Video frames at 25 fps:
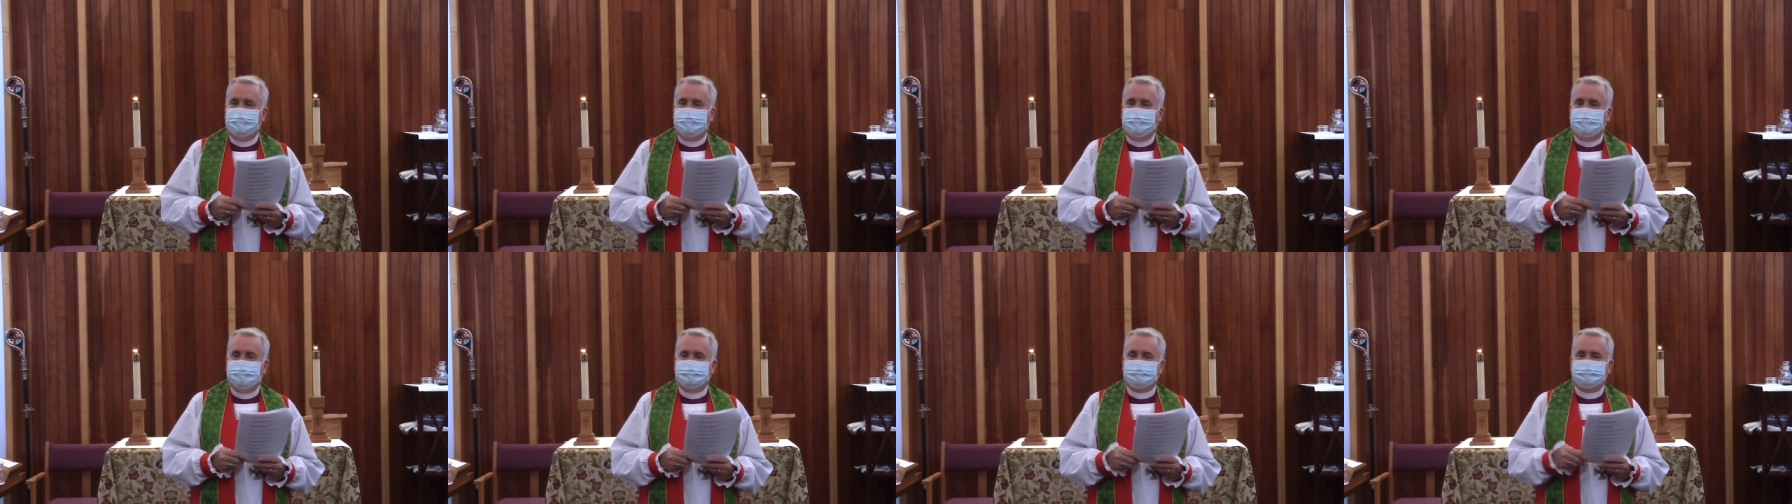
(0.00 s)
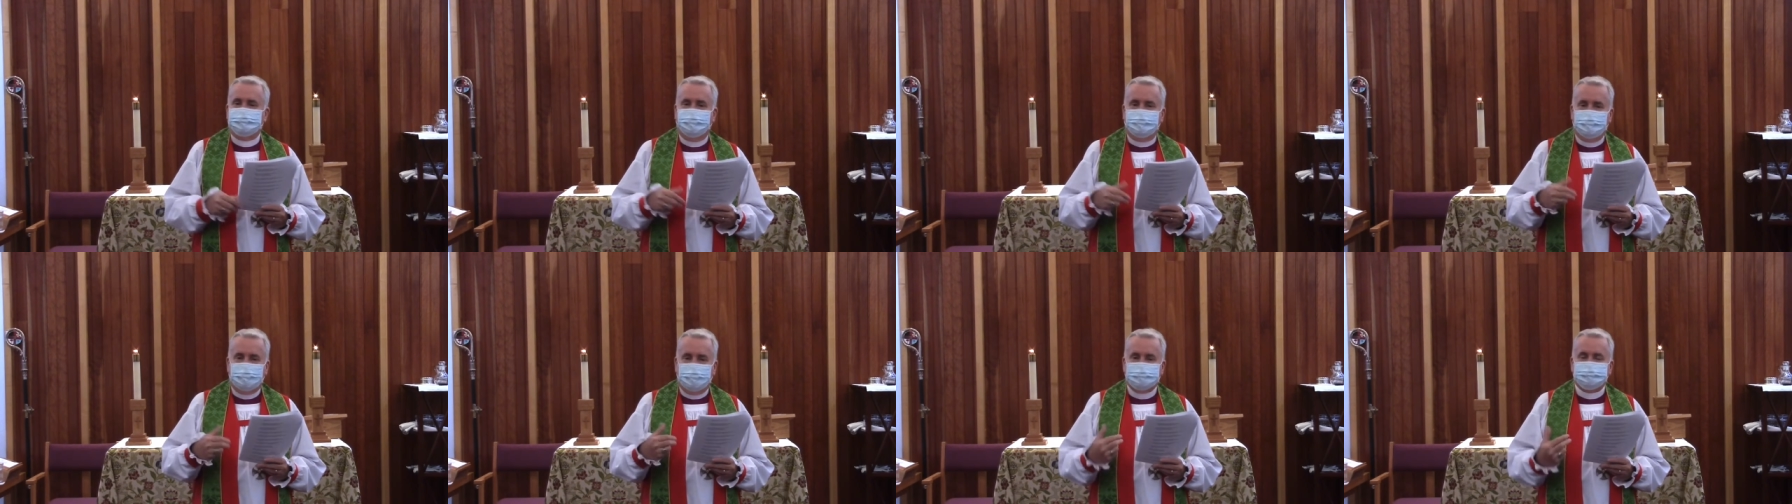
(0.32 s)
And
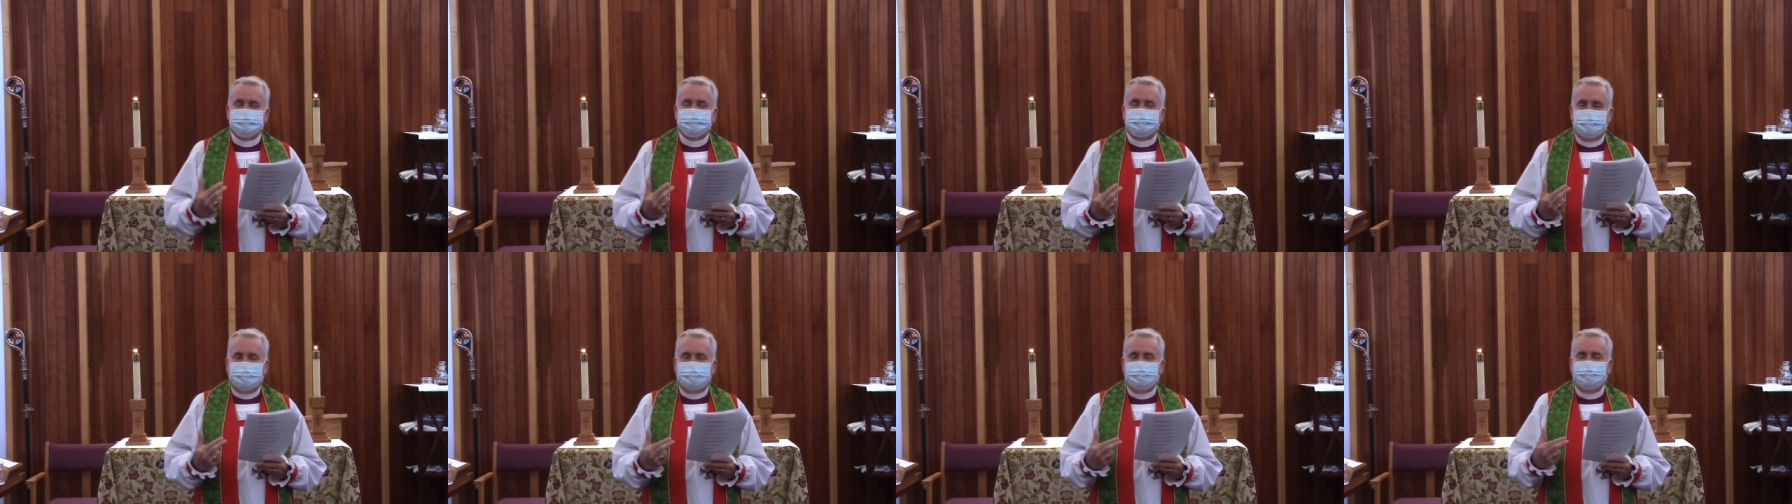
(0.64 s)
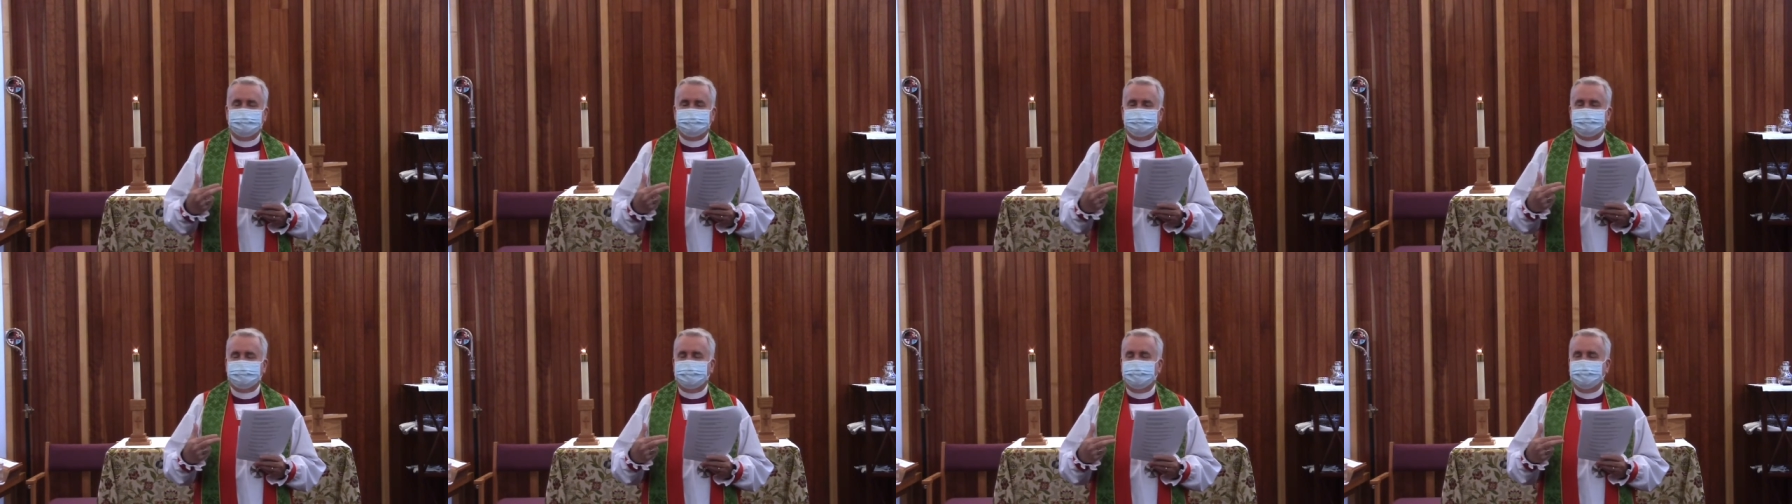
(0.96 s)
so that's why
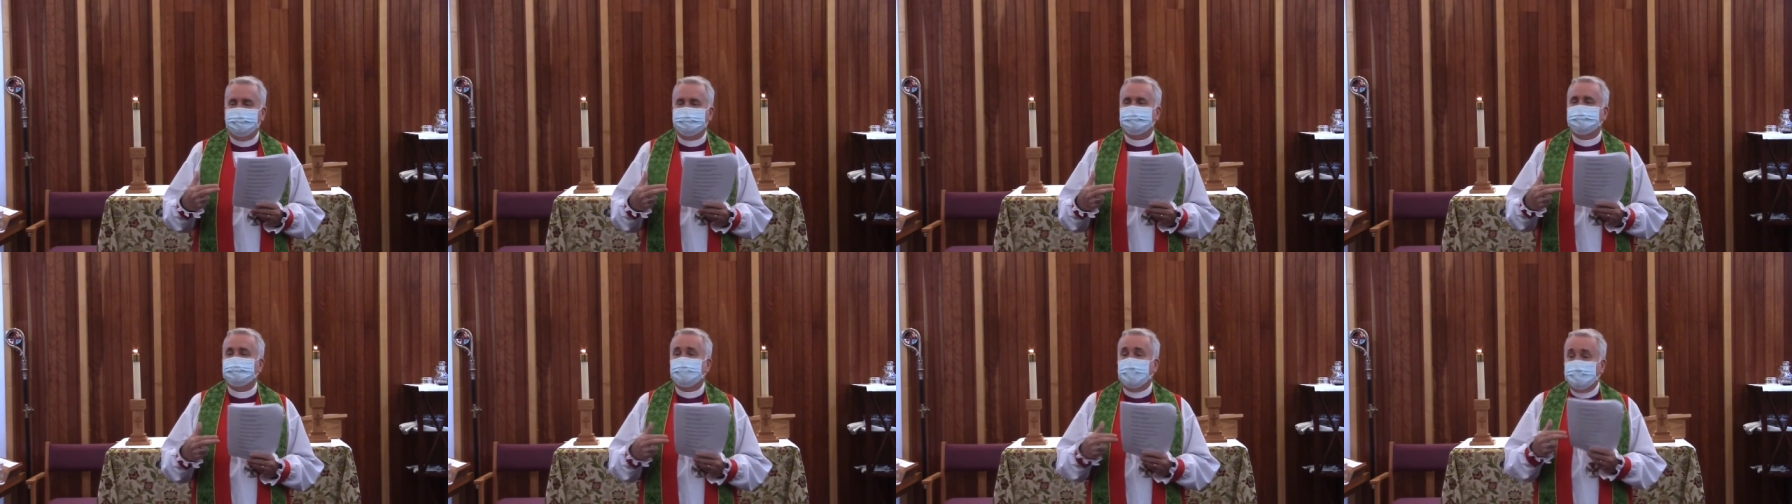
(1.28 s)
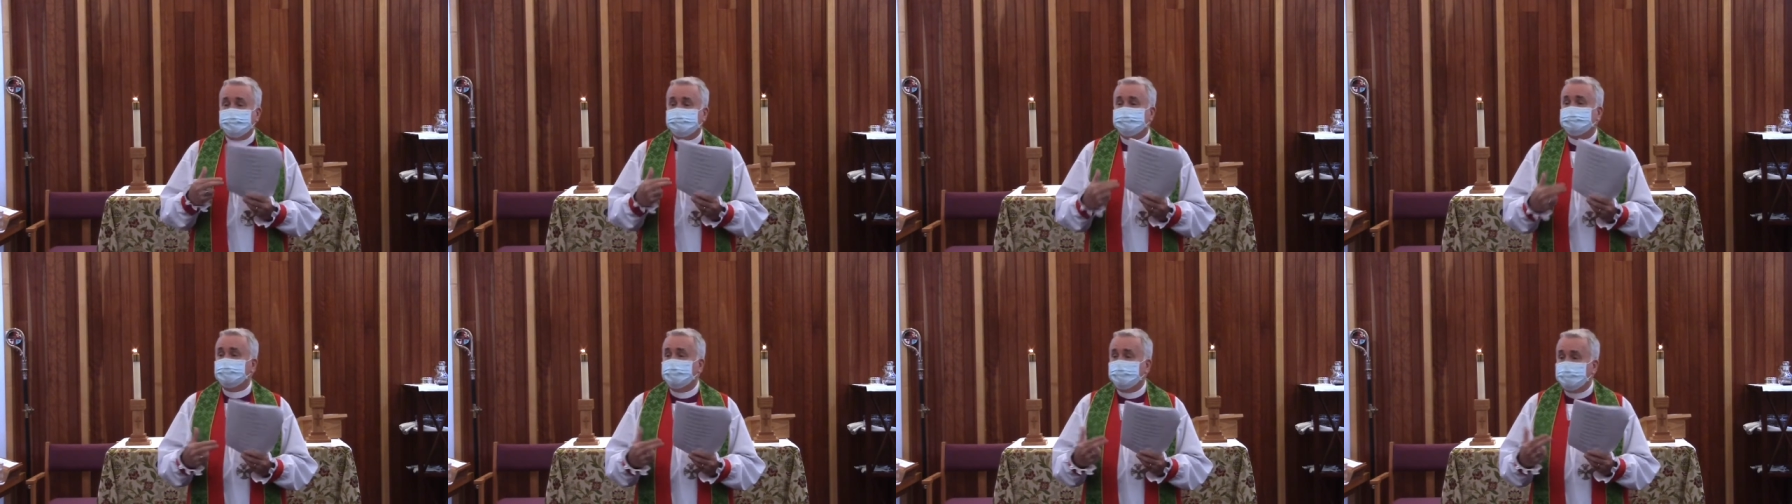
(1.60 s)
he says,
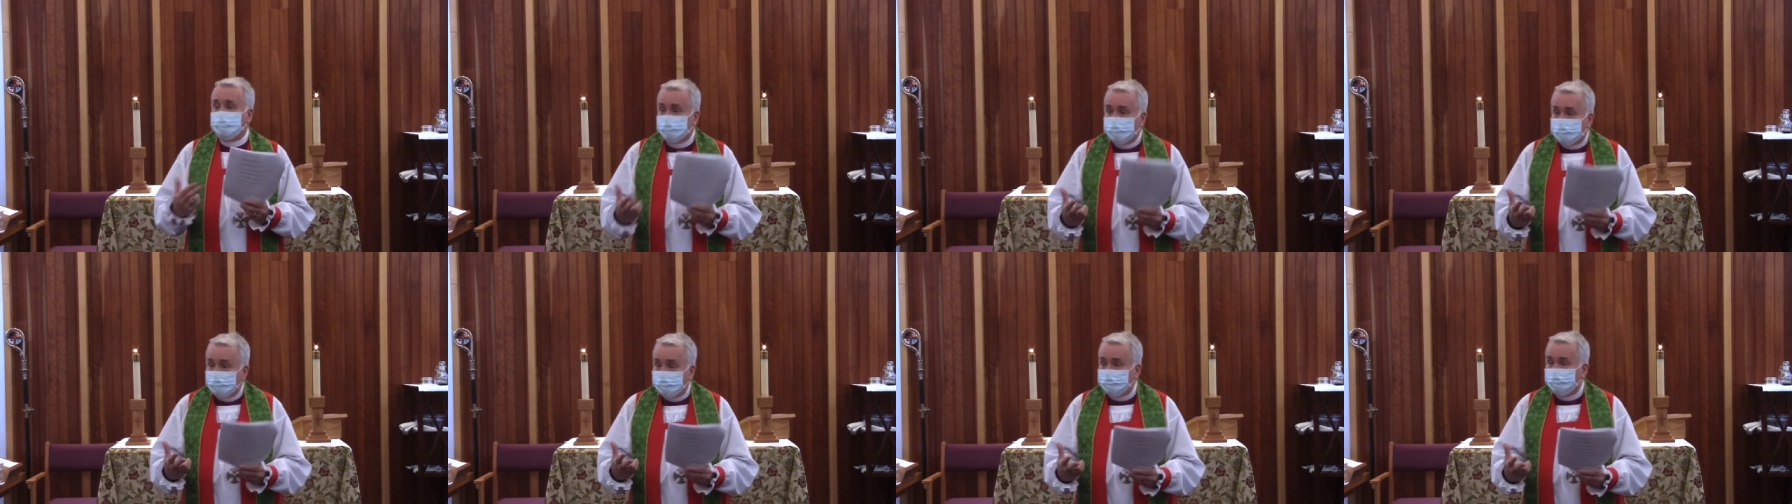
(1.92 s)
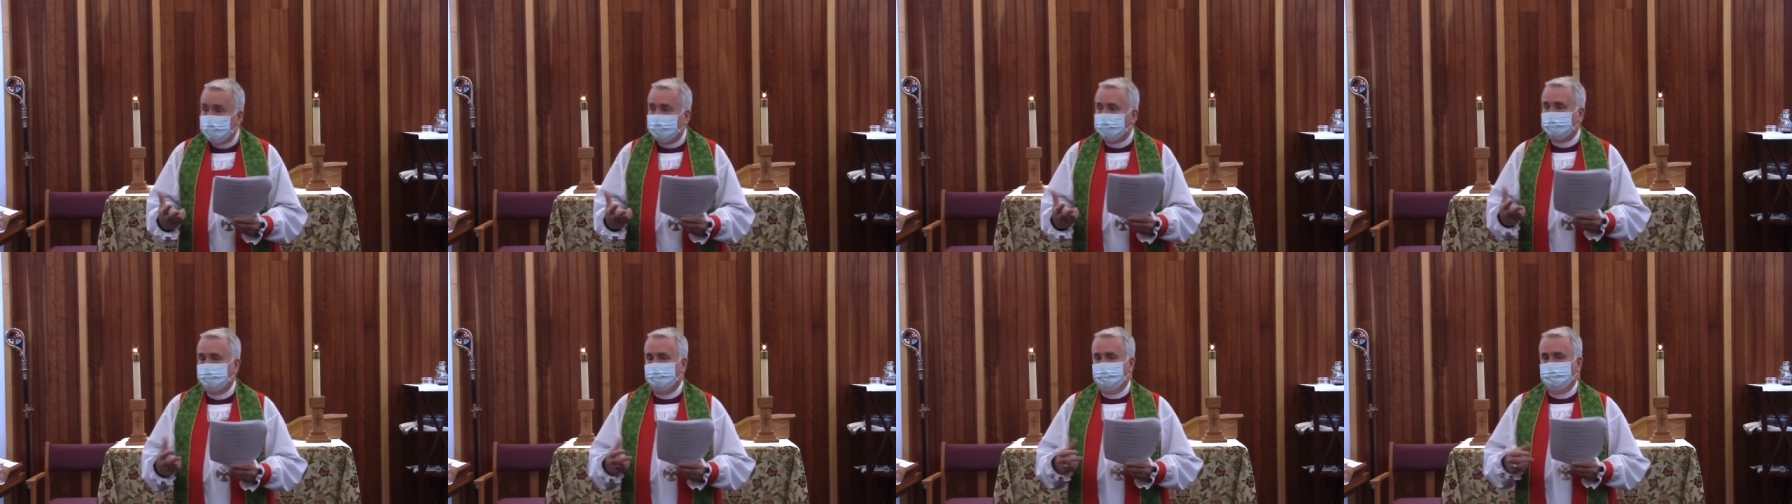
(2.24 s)
and so that you
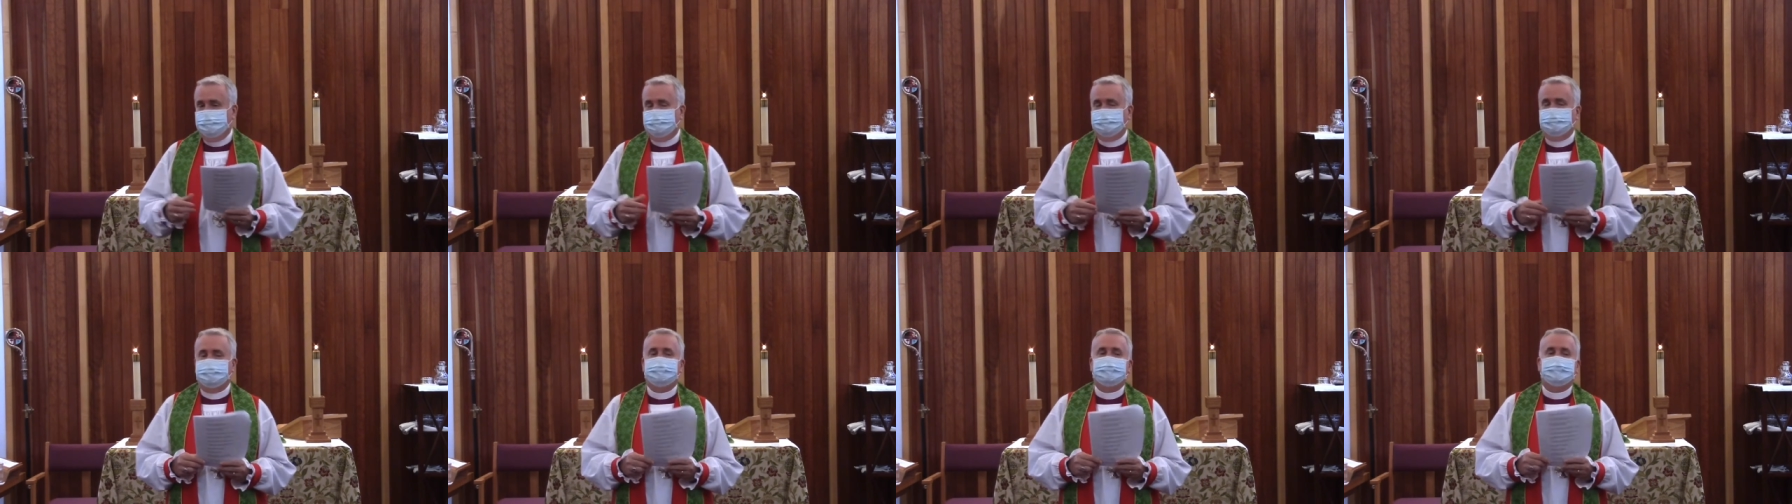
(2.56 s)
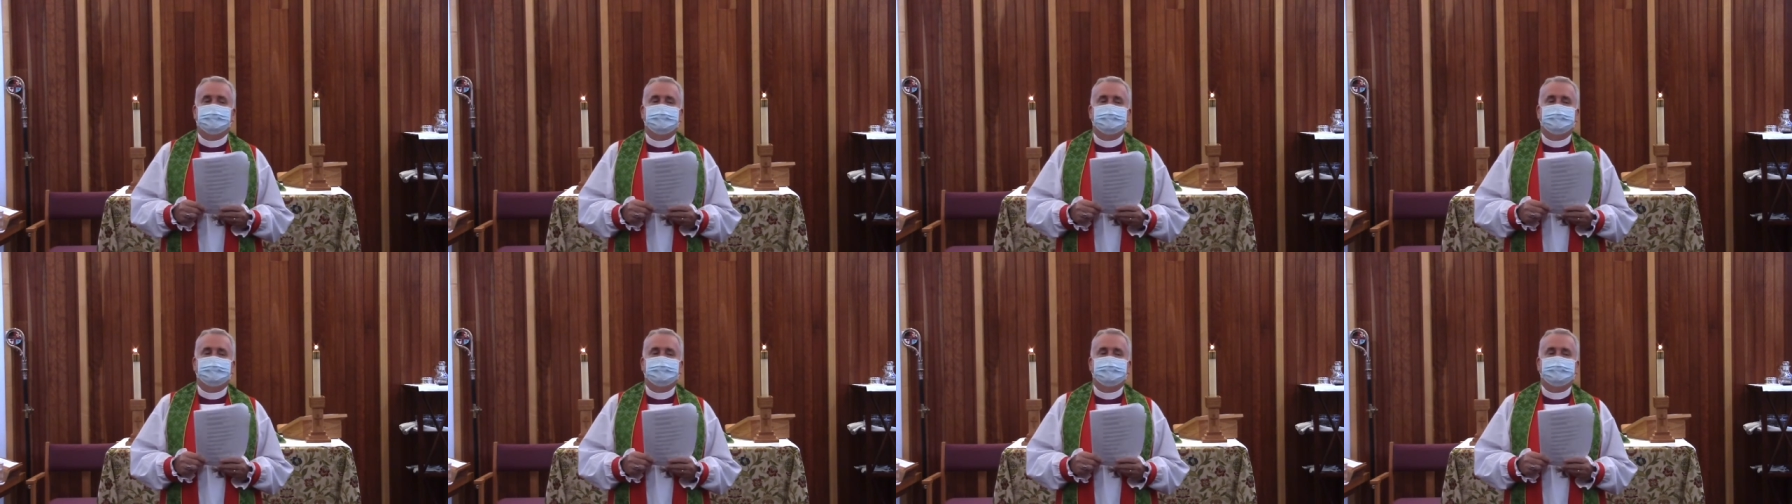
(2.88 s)
may know